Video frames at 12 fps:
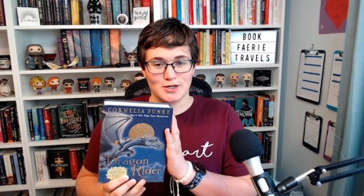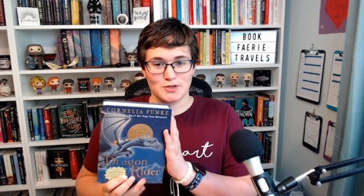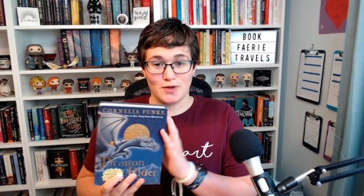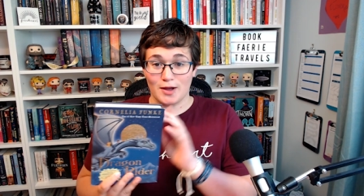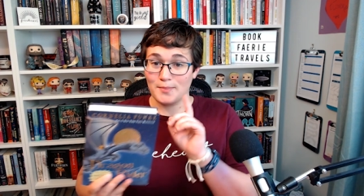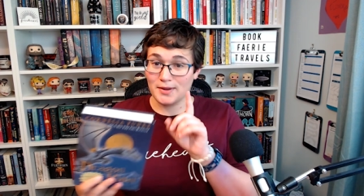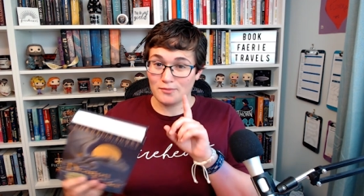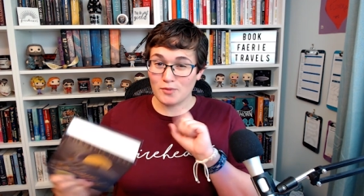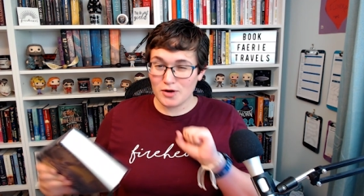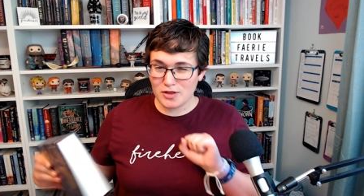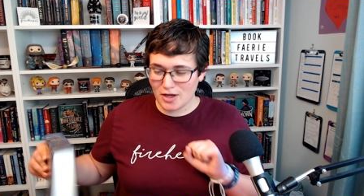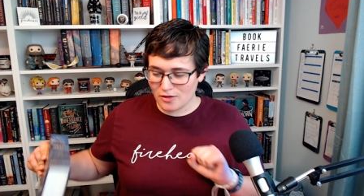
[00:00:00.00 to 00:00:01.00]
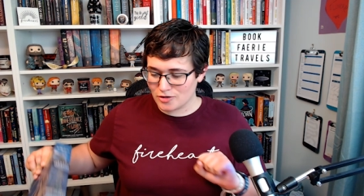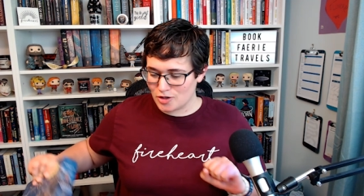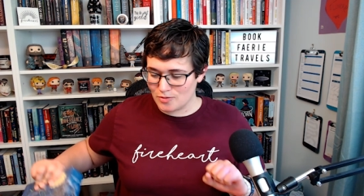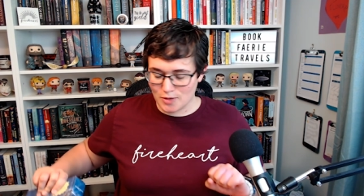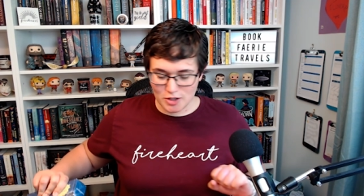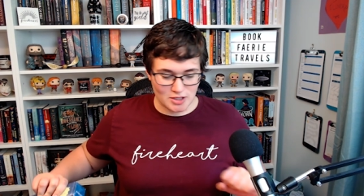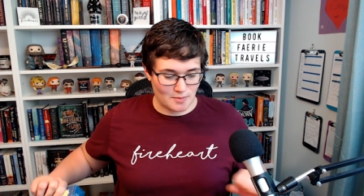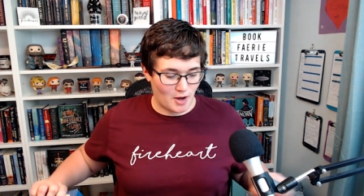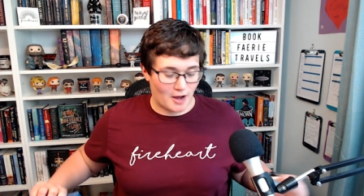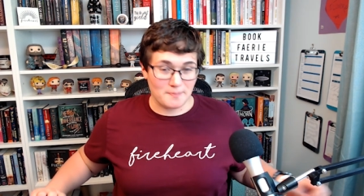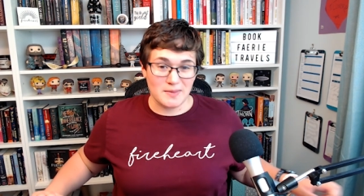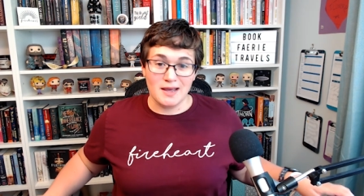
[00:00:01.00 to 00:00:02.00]
one as well. But what are the other 2 books I
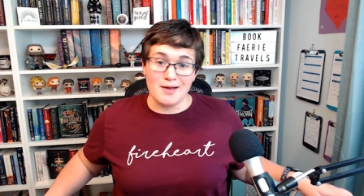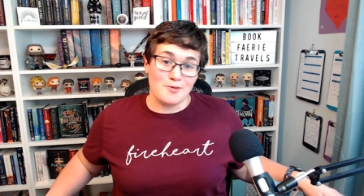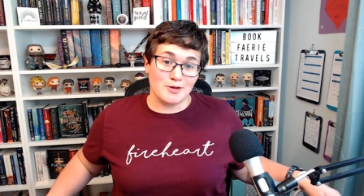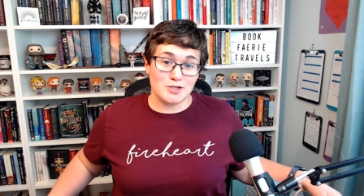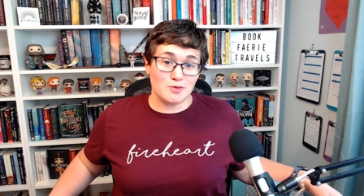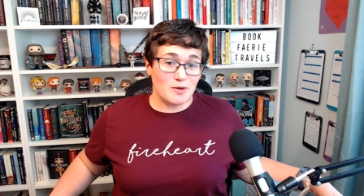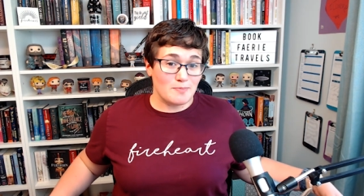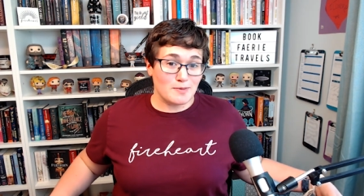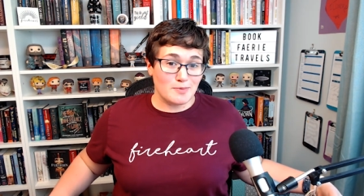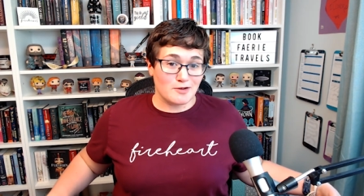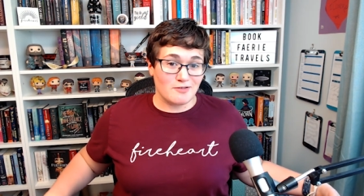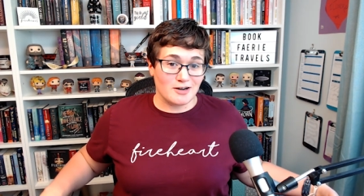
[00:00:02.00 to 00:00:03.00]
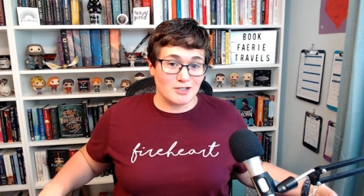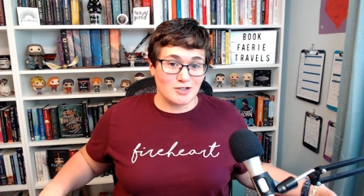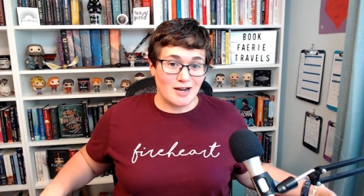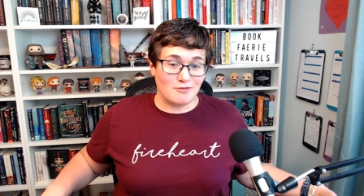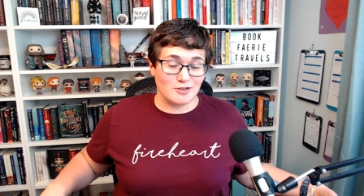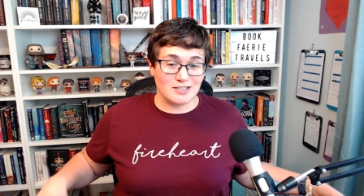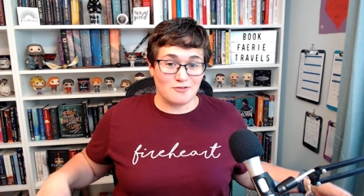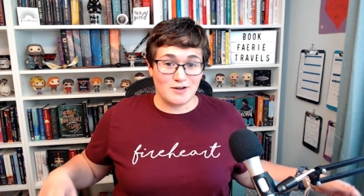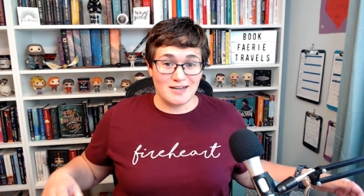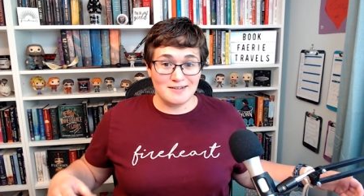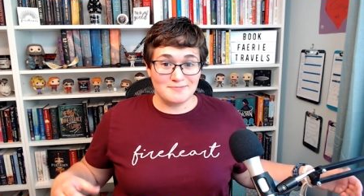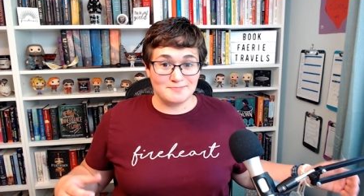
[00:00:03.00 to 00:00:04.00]
bought? Well, this wouldn't be Book Faerie Travels if
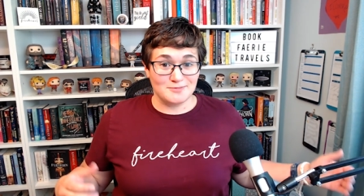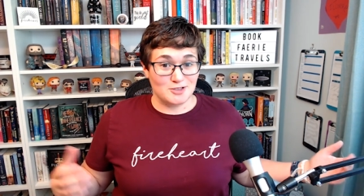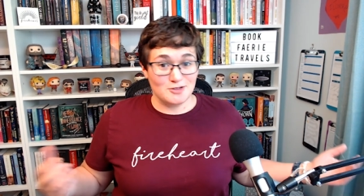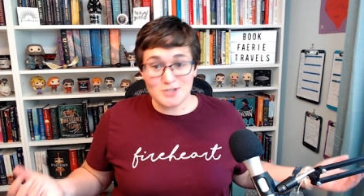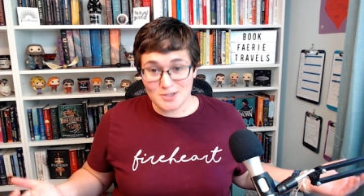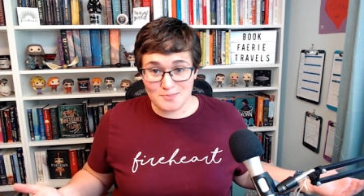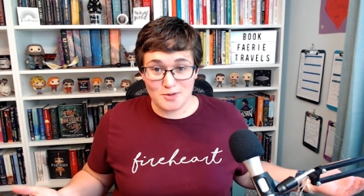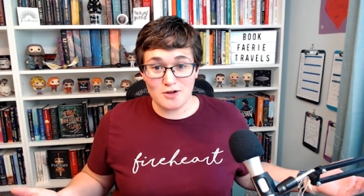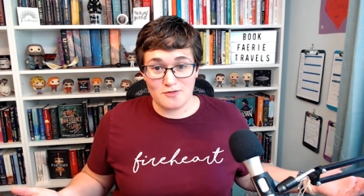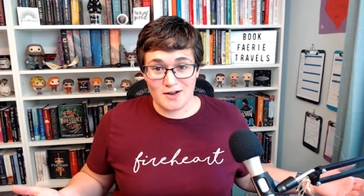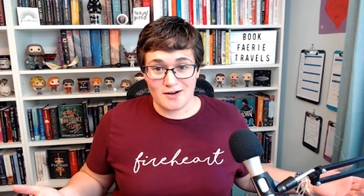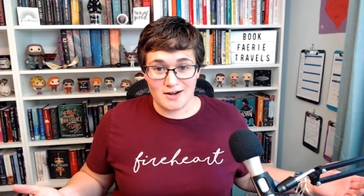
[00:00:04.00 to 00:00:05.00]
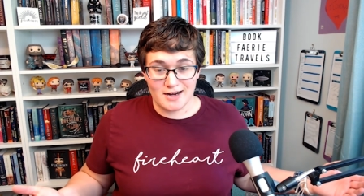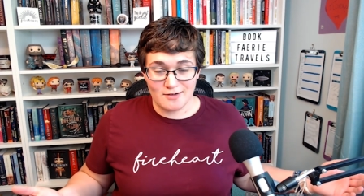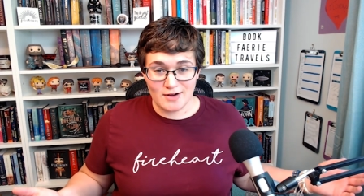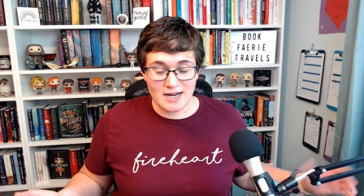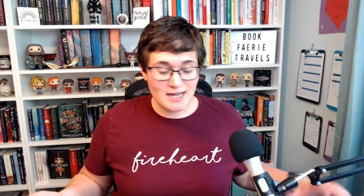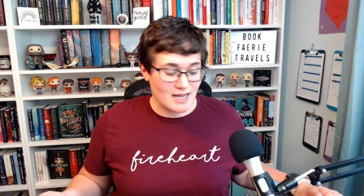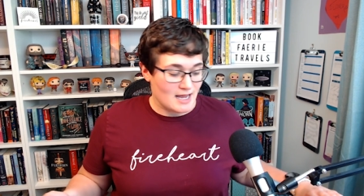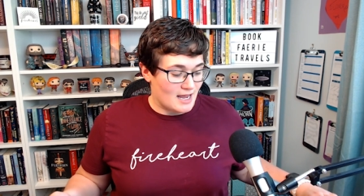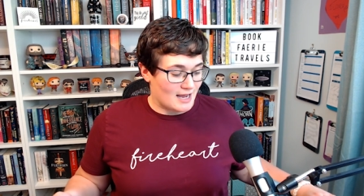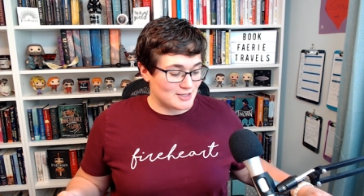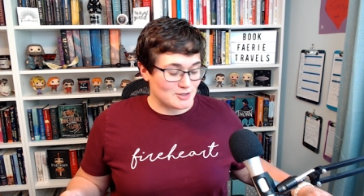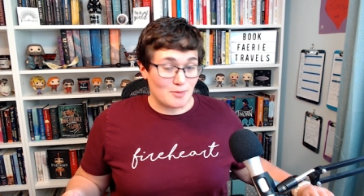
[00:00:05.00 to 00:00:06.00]
we didn't do some book fairying, right?
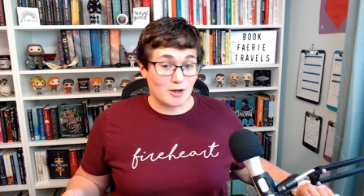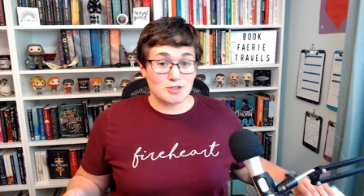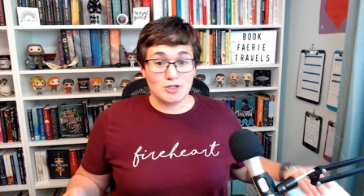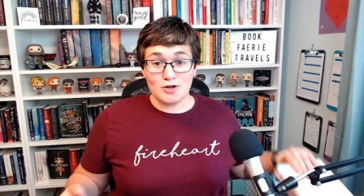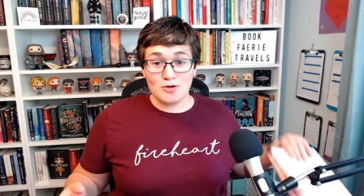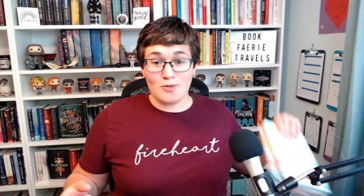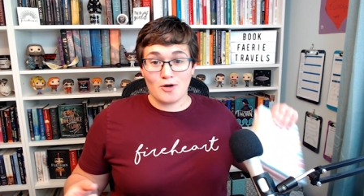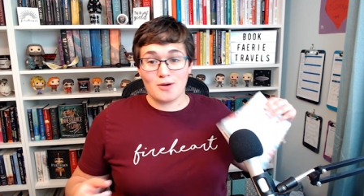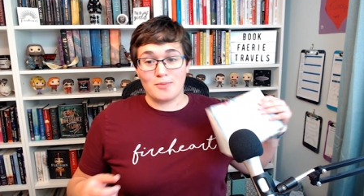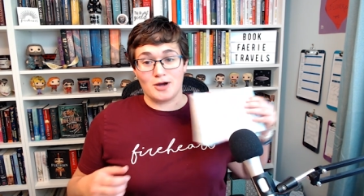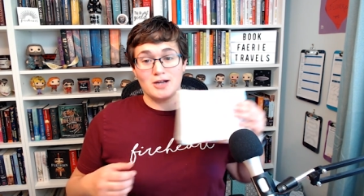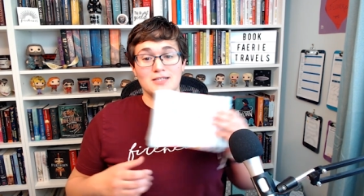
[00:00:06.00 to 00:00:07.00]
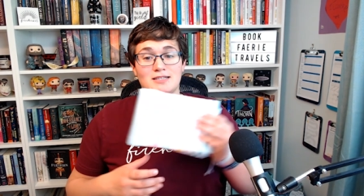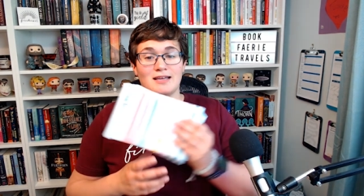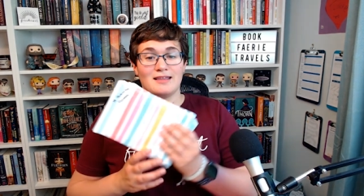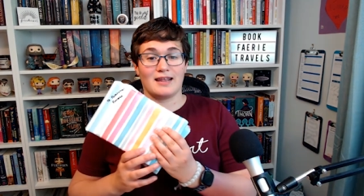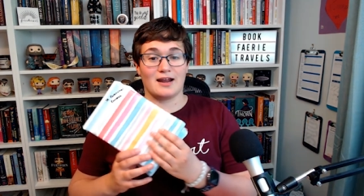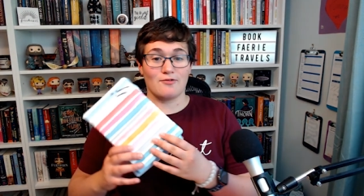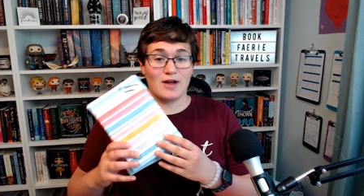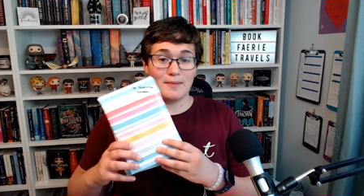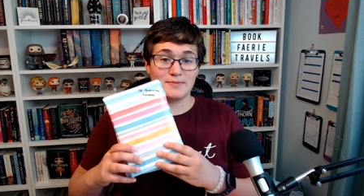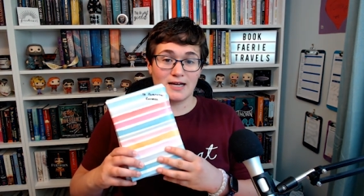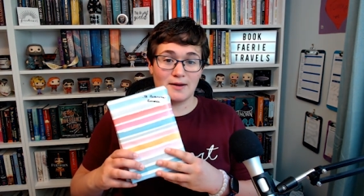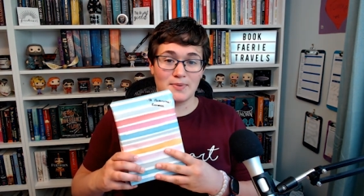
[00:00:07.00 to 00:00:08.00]
And so I bought 2 more books that I
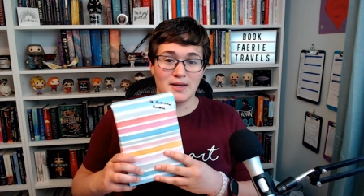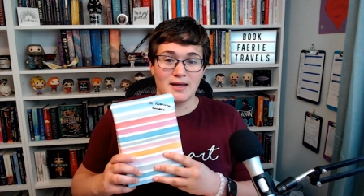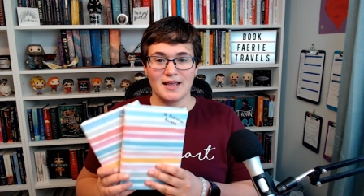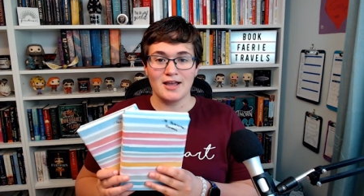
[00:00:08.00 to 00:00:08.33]
wrapped up